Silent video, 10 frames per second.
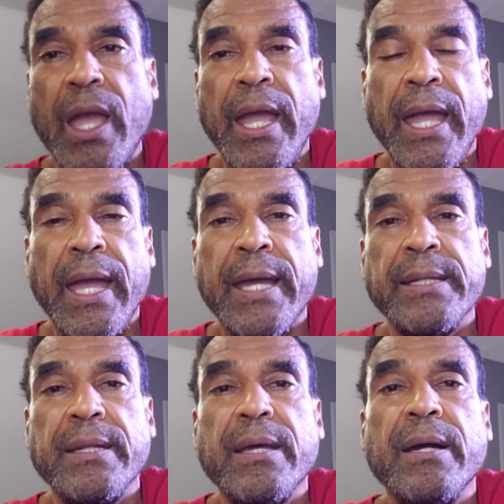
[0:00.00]

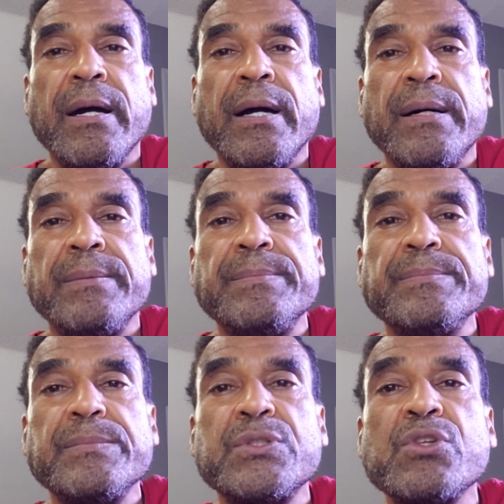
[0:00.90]
And
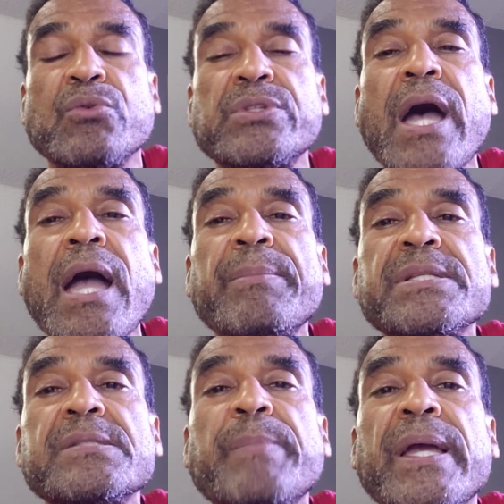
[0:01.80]
um, so time
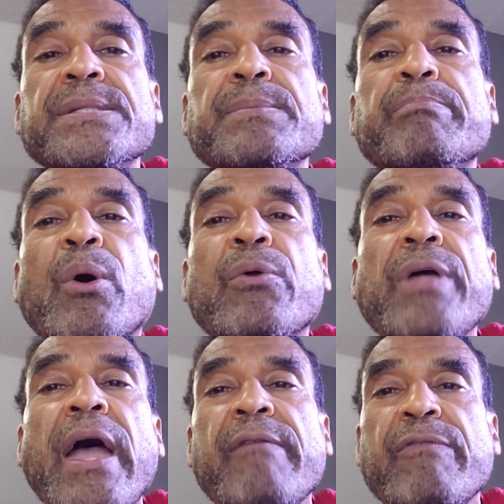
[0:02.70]
and space both
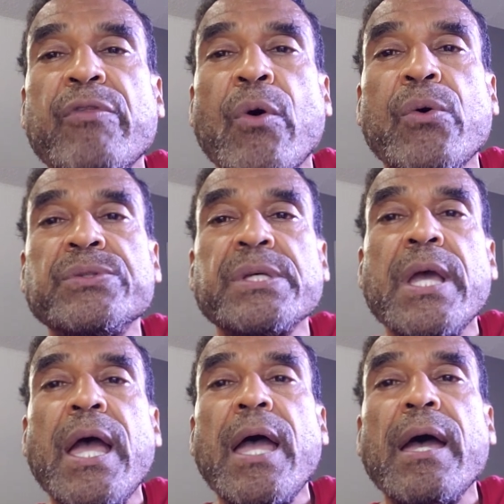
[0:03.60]
have those
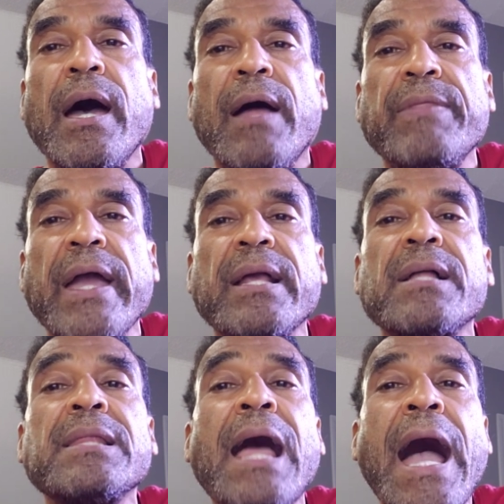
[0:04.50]
uh, that
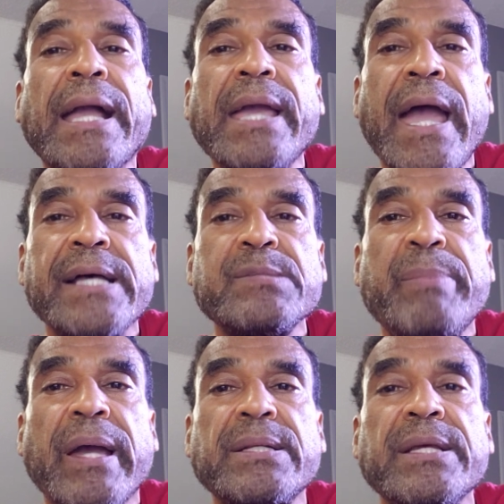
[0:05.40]
clock
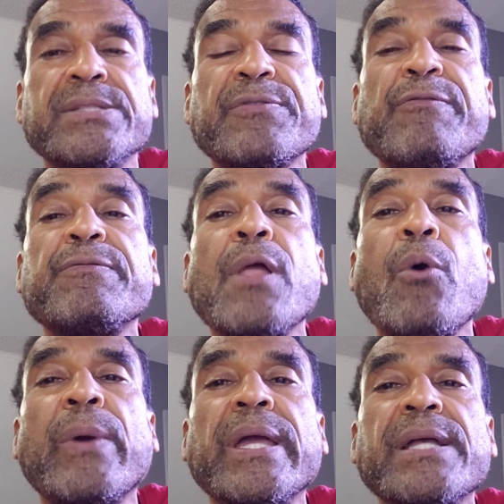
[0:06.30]
aspect. It's
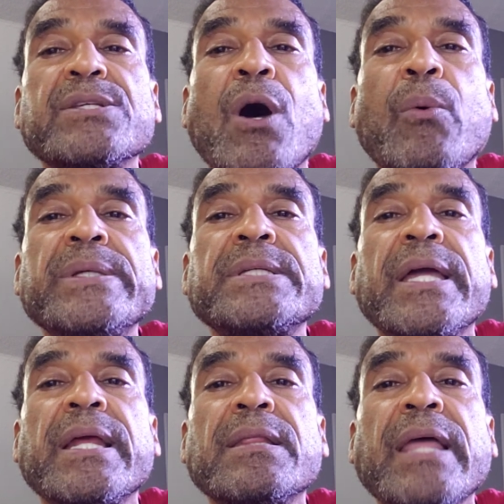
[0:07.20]
flowing, it's always
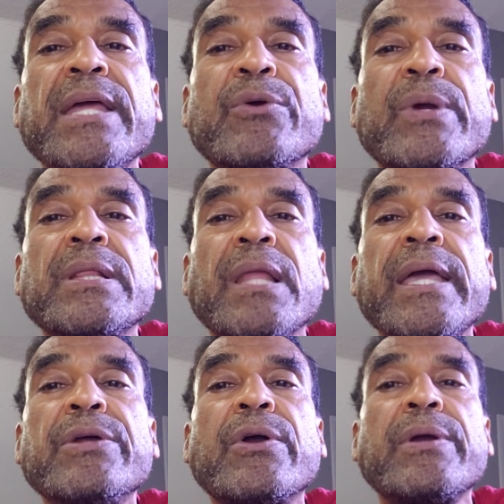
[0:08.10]
getting later and
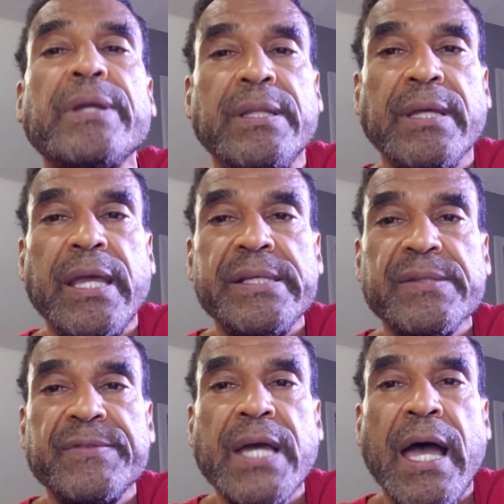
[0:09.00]
later in the case
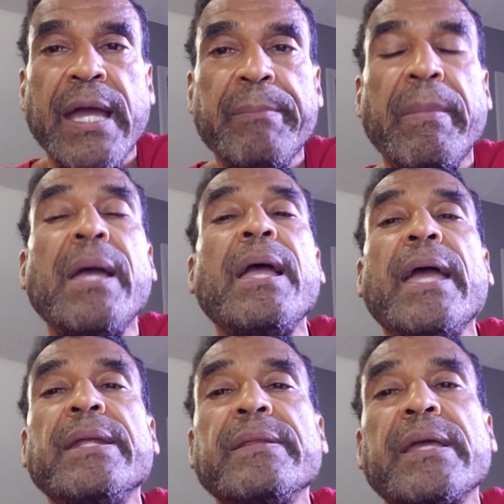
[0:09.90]
of time.
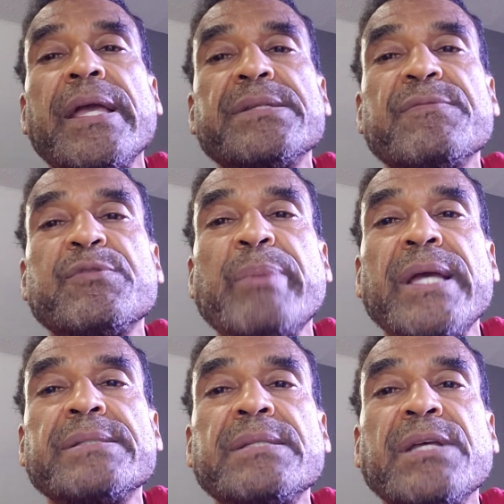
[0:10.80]
And in the case of
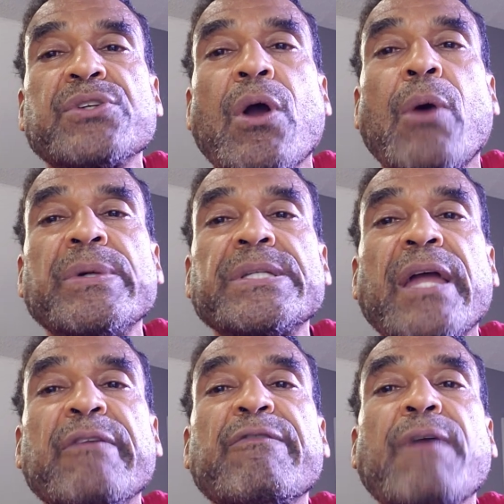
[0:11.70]
space, things are always
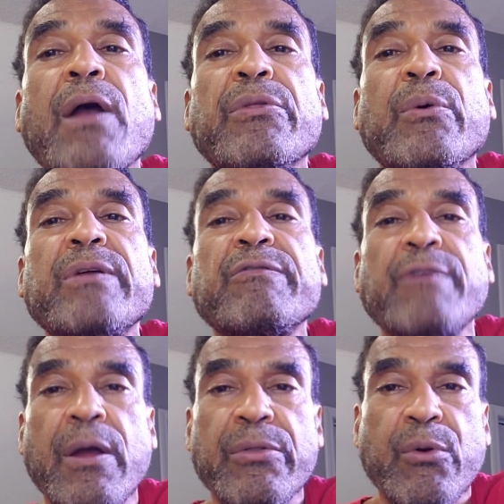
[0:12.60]
getting farther and
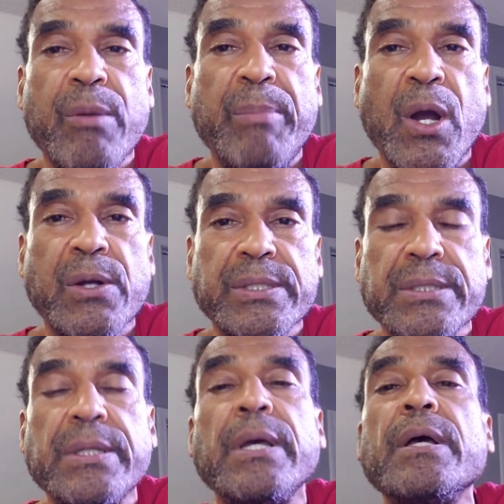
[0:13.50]
farther apart.
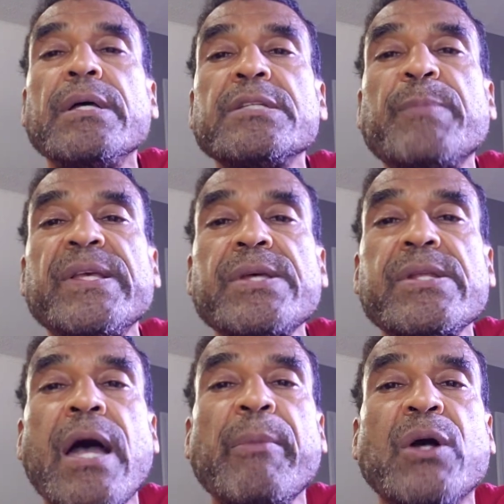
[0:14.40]
Space and
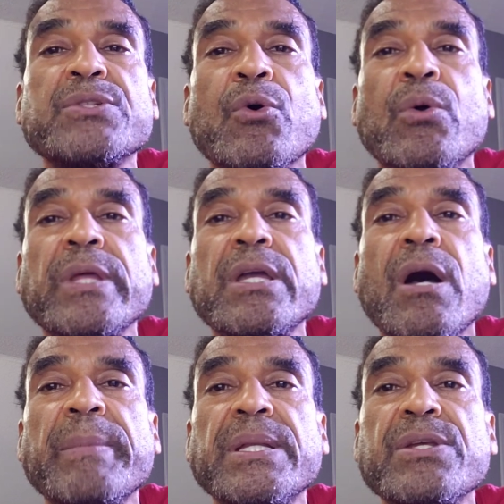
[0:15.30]
time also only
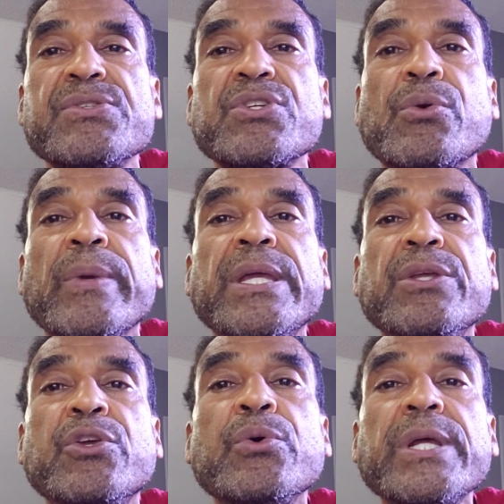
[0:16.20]
come in discrete
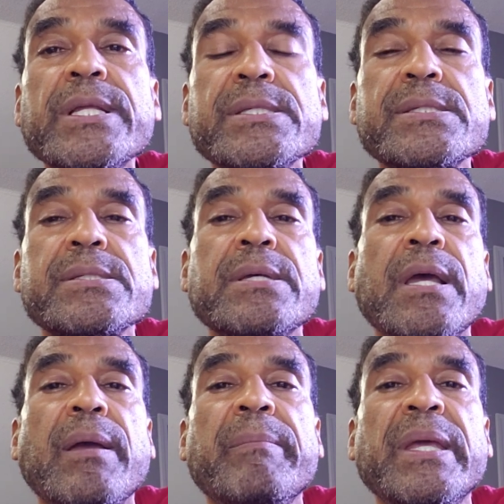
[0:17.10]
units,
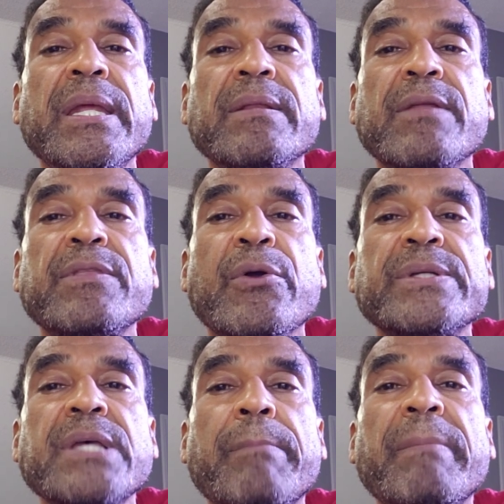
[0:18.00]
meaning that there
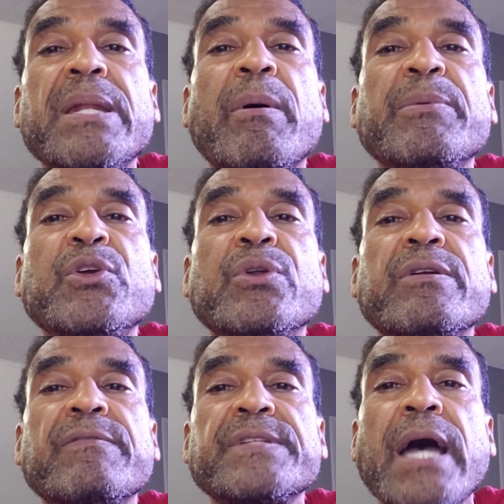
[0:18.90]
is a minimum
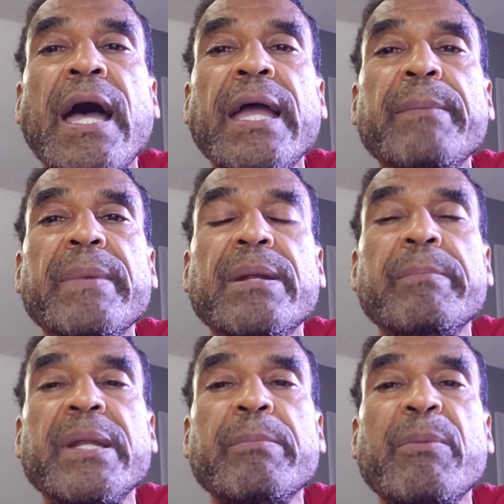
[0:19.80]
unit of time and a
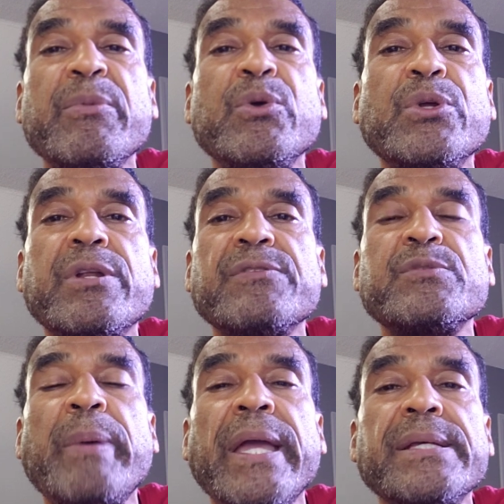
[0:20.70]
minimum unit of
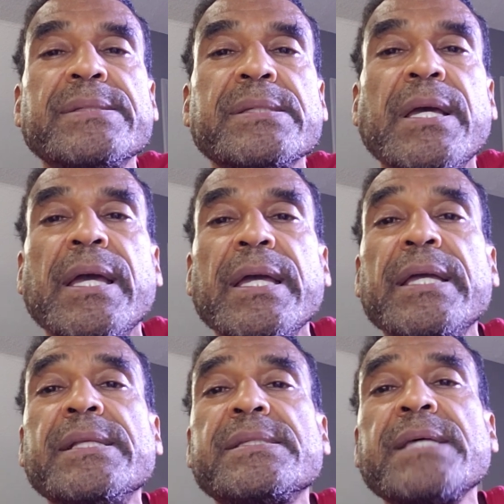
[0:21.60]
space.
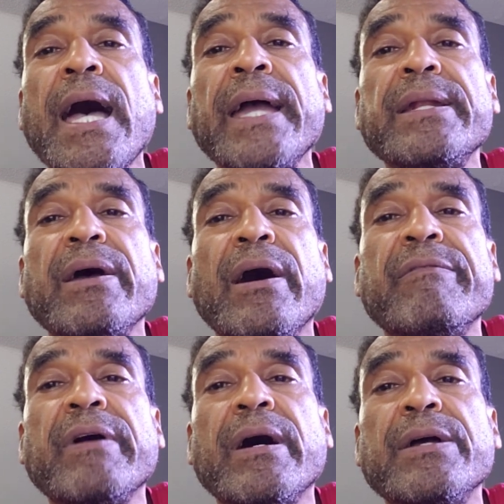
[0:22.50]
Inside
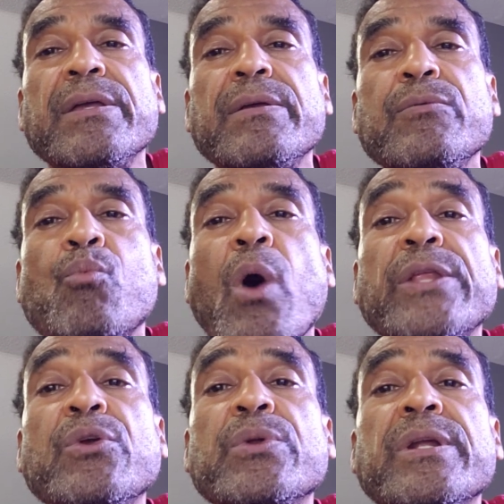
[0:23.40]
of a,
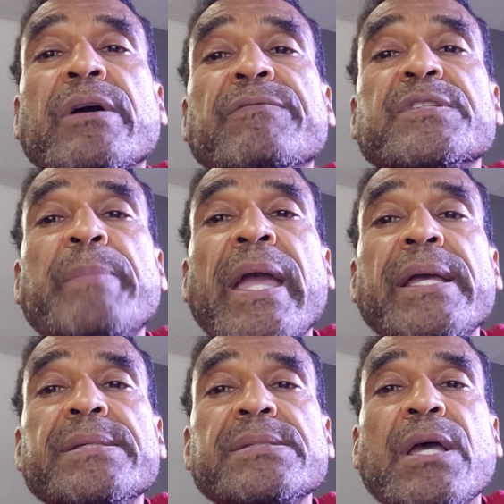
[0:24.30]
one unit of
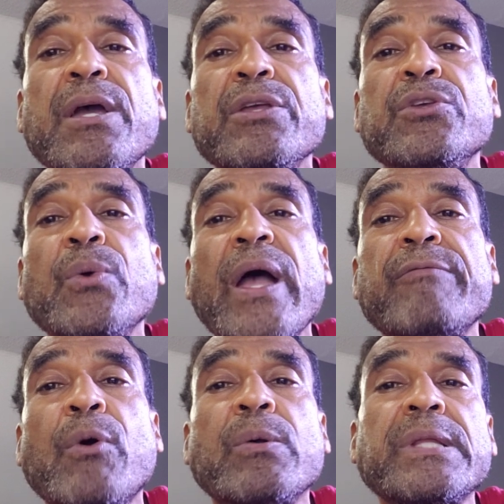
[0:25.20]
space, you
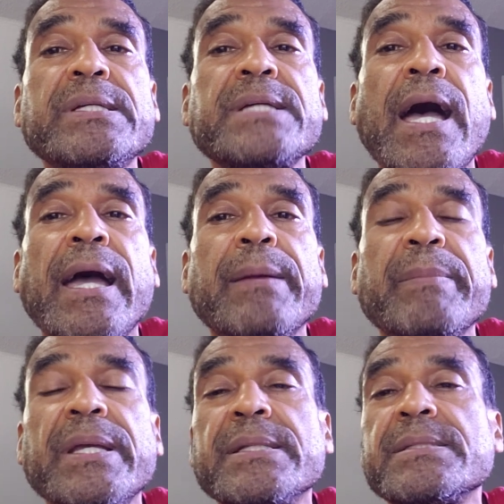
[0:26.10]
have only time.
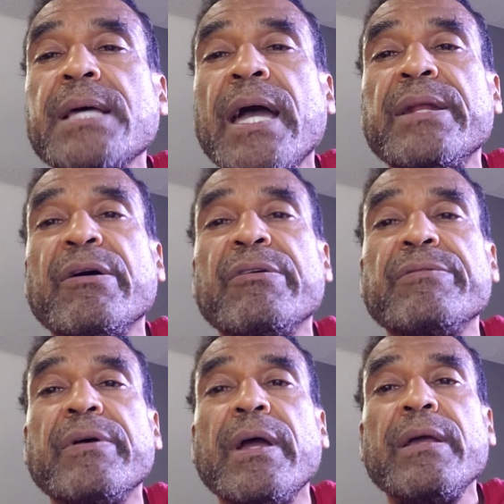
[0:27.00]
Inside
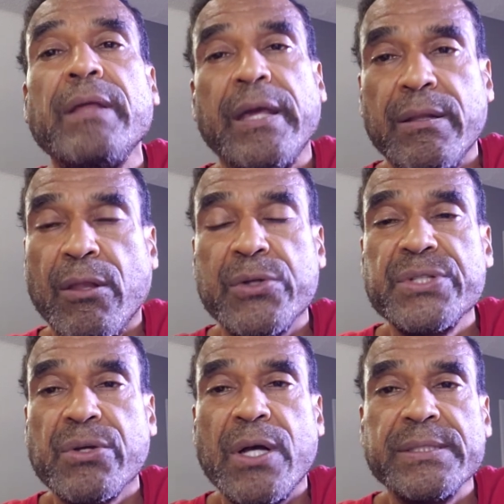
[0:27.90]
of, and
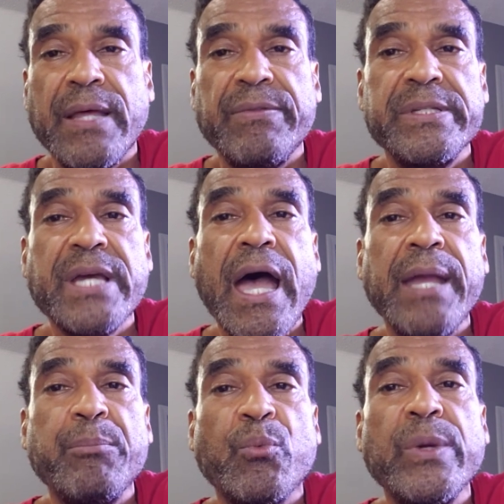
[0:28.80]
Larson calls that the
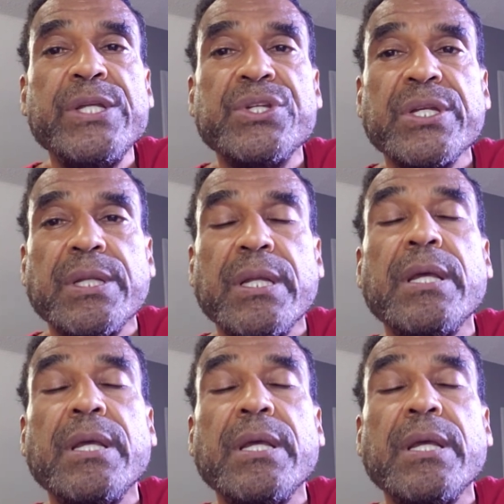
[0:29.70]
time region.